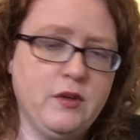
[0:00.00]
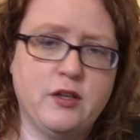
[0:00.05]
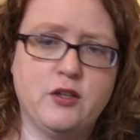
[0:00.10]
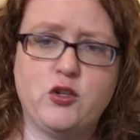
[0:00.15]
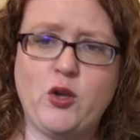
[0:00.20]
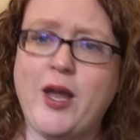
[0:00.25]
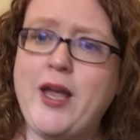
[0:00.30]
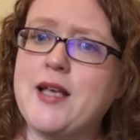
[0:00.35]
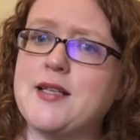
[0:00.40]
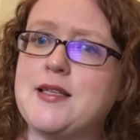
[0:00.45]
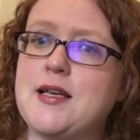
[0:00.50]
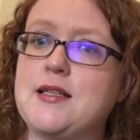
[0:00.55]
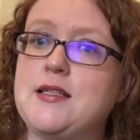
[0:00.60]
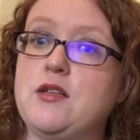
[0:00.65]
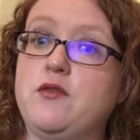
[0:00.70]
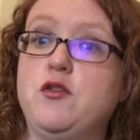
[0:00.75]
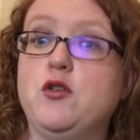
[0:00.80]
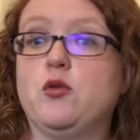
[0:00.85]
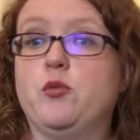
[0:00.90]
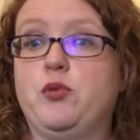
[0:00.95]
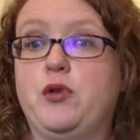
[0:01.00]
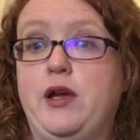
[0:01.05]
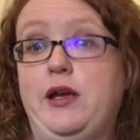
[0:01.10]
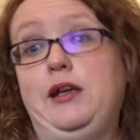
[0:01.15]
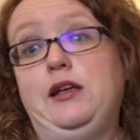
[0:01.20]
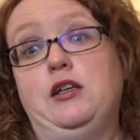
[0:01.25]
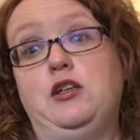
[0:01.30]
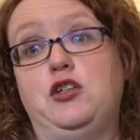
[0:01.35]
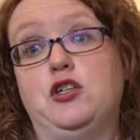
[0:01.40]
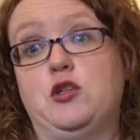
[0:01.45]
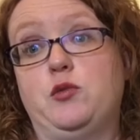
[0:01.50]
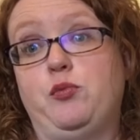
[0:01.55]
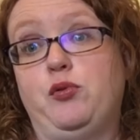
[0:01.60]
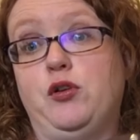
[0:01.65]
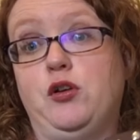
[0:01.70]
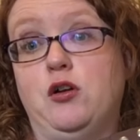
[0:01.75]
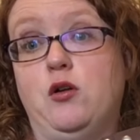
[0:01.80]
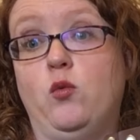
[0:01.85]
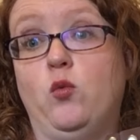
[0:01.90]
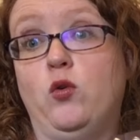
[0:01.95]
So I guess that's if you're planning to just put
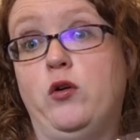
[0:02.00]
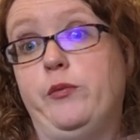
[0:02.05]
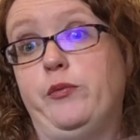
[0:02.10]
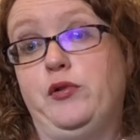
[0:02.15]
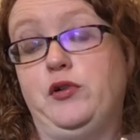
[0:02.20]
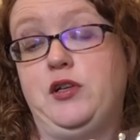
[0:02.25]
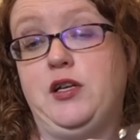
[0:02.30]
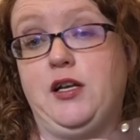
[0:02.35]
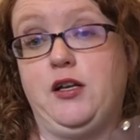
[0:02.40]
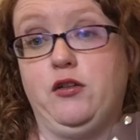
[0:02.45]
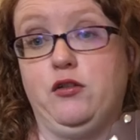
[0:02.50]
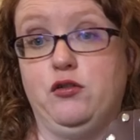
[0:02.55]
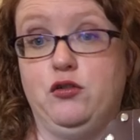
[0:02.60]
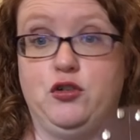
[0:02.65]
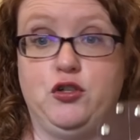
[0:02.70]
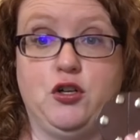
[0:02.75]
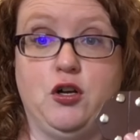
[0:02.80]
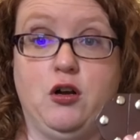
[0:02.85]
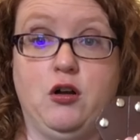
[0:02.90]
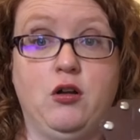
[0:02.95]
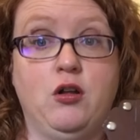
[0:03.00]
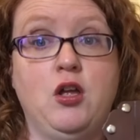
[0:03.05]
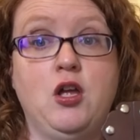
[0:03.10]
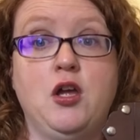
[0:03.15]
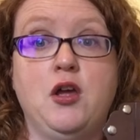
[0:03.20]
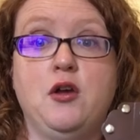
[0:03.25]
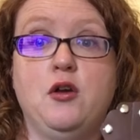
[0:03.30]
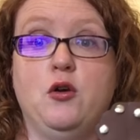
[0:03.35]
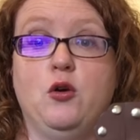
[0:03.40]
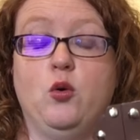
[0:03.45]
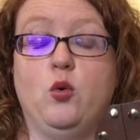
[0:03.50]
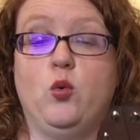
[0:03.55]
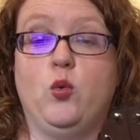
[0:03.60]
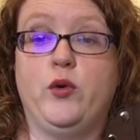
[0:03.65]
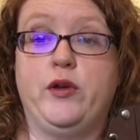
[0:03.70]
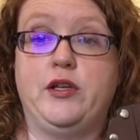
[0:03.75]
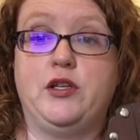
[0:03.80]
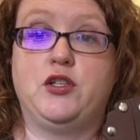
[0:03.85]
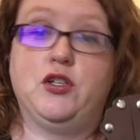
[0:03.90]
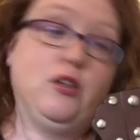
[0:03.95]
it on one particular shawl,
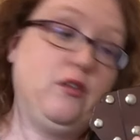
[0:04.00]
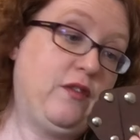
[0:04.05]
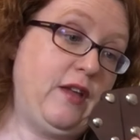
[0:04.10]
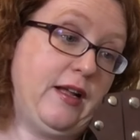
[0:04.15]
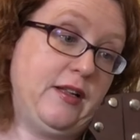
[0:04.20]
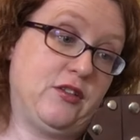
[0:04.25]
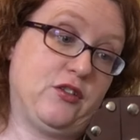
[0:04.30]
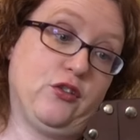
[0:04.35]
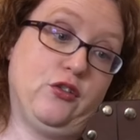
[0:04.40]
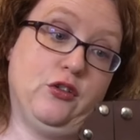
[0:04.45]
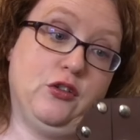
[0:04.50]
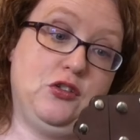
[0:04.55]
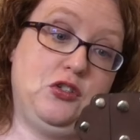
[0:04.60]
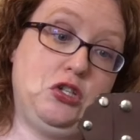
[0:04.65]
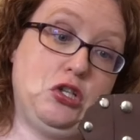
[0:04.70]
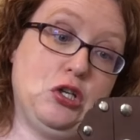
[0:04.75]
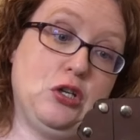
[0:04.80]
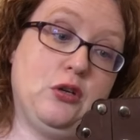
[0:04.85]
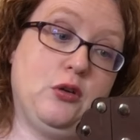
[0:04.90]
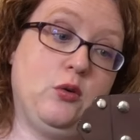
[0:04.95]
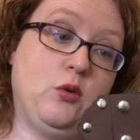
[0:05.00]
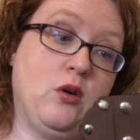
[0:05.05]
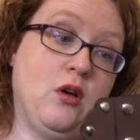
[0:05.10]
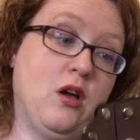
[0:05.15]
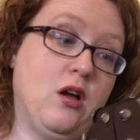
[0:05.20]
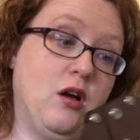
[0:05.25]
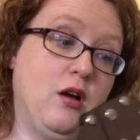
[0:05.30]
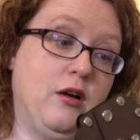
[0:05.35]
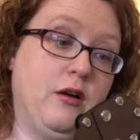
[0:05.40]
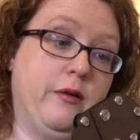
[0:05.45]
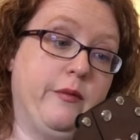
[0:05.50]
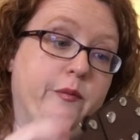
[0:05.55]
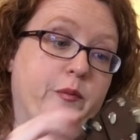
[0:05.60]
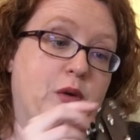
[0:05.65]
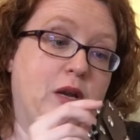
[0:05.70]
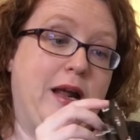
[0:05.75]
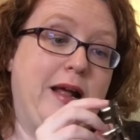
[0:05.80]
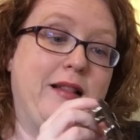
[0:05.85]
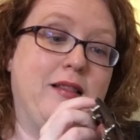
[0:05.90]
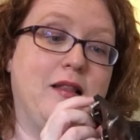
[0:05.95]
which that's good too, but
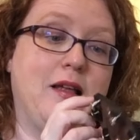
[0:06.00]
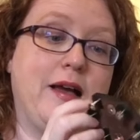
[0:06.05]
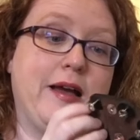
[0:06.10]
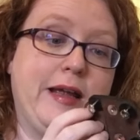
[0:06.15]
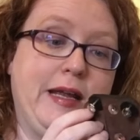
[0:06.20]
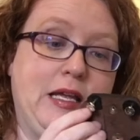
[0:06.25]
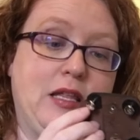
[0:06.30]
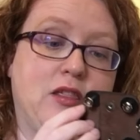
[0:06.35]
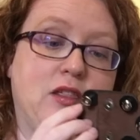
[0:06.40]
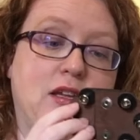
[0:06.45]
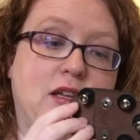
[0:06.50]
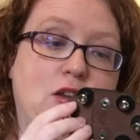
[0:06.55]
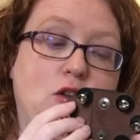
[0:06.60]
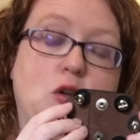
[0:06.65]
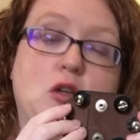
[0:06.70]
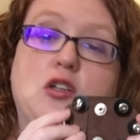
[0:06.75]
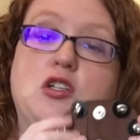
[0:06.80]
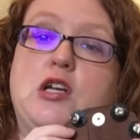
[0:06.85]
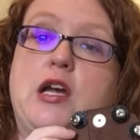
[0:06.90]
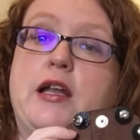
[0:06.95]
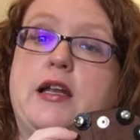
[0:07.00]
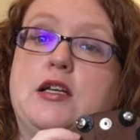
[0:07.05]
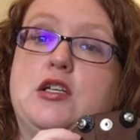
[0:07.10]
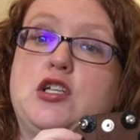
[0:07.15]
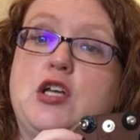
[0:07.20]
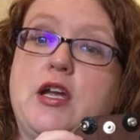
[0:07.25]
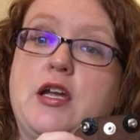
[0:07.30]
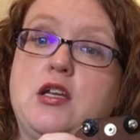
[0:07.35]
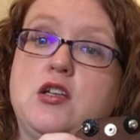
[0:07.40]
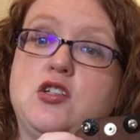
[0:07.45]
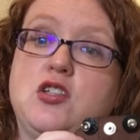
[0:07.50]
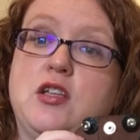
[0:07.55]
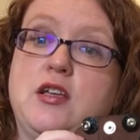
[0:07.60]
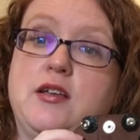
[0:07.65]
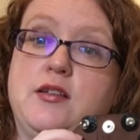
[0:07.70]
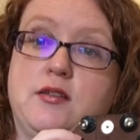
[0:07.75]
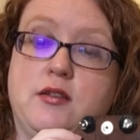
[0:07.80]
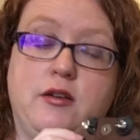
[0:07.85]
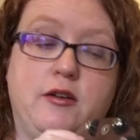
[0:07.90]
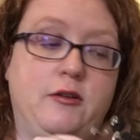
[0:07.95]
I like that you can kind of change
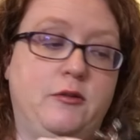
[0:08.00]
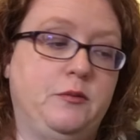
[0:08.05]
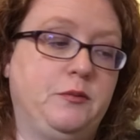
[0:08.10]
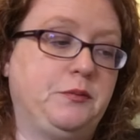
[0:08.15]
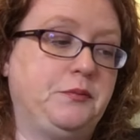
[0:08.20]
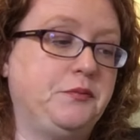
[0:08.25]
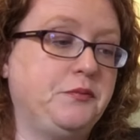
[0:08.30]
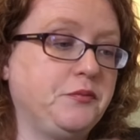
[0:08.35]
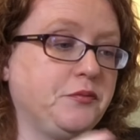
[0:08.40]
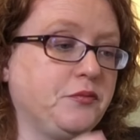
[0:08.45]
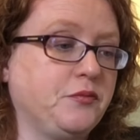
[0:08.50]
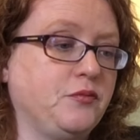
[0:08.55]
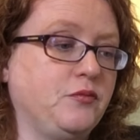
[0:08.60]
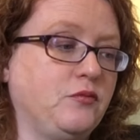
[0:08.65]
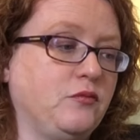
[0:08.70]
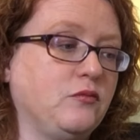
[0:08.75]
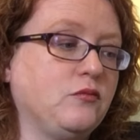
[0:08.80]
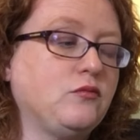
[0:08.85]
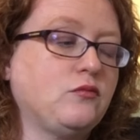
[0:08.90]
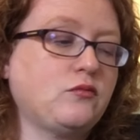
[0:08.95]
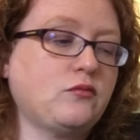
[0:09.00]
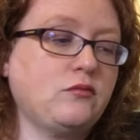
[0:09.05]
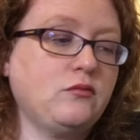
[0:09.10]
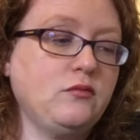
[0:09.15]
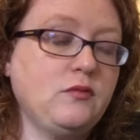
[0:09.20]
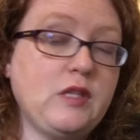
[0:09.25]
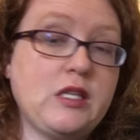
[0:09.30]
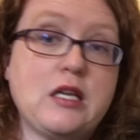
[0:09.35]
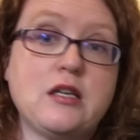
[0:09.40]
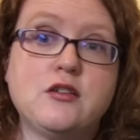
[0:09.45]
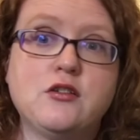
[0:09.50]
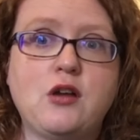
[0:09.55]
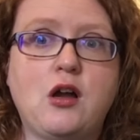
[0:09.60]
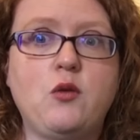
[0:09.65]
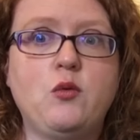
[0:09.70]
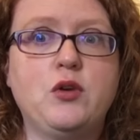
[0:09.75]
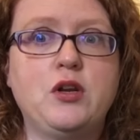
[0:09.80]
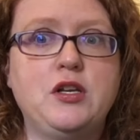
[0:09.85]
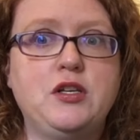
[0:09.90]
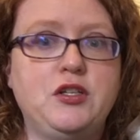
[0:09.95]
things up. So I
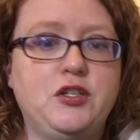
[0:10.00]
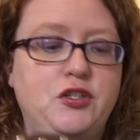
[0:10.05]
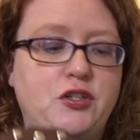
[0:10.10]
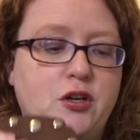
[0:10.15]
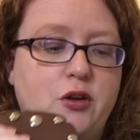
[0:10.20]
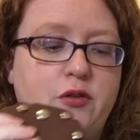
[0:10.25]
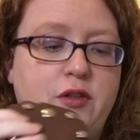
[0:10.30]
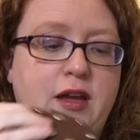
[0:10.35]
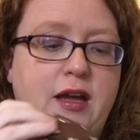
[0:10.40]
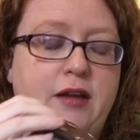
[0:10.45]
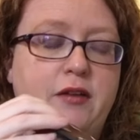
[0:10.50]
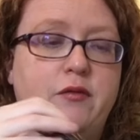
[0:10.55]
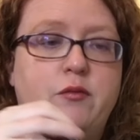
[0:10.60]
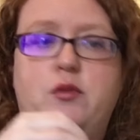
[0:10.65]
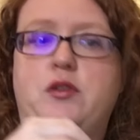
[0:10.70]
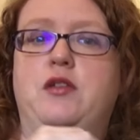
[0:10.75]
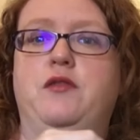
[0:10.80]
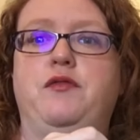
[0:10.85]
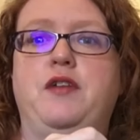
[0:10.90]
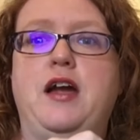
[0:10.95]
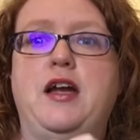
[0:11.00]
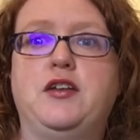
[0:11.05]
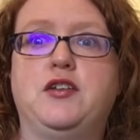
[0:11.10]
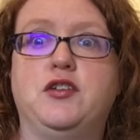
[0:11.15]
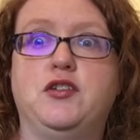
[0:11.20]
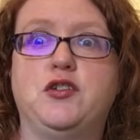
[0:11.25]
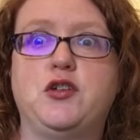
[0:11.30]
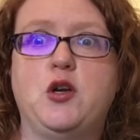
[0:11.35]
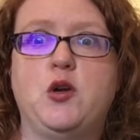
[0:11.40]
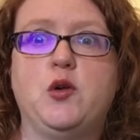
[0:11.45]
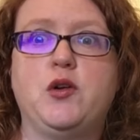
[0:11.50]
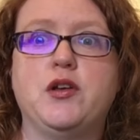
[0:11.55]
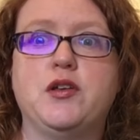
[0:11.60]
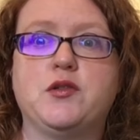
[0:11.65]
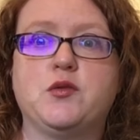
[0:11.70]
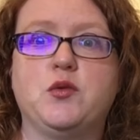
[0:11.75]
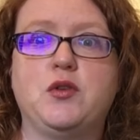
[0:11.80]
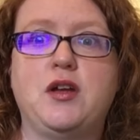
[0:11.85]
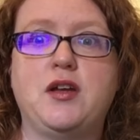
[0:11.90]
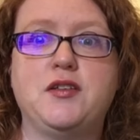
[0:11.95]
wanted to show that with the fashion show,
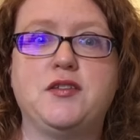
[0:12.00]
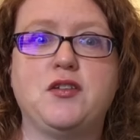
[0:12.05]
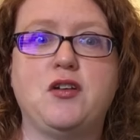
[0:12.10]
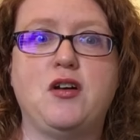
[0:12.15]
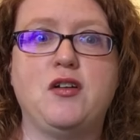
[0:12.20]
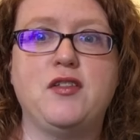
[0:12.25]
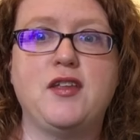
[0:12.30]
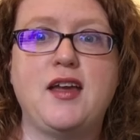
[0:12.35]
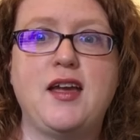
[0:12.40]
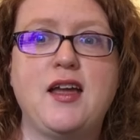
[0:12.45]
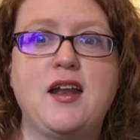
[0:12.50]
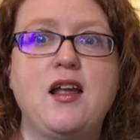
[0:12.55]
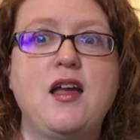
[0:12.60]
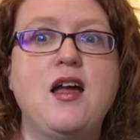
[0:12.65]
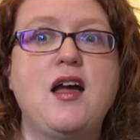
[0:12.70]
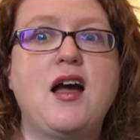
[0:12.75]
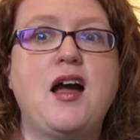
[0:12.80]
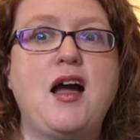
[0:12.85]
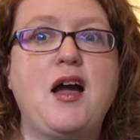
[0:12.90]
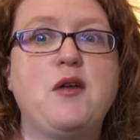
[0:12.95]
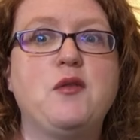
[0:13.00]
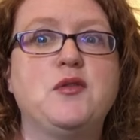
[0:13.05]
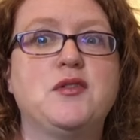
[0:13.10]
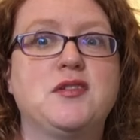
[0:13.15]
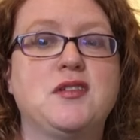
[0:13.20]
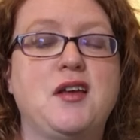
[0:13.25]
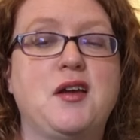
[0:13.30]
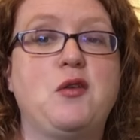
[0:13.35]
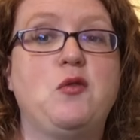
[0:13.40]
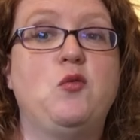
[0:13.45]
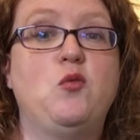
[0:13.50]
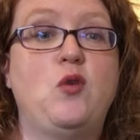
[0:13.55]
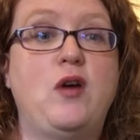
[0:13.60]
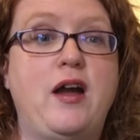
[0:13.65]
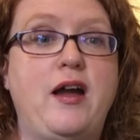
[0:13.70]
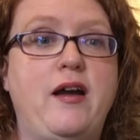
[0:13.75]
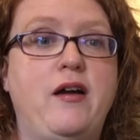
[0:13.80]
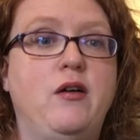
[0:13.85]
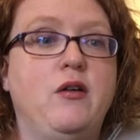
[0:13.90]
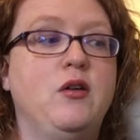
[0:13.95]
because when I saw that, I was like,
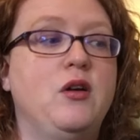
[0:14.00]
wow.